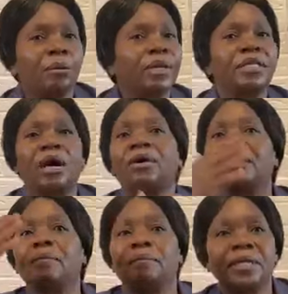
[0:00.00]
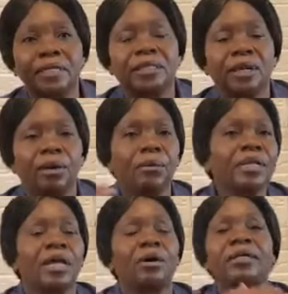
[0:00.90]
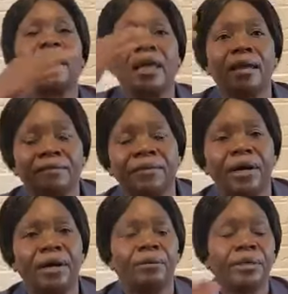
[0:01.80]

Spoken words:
without a priest, without a ephah.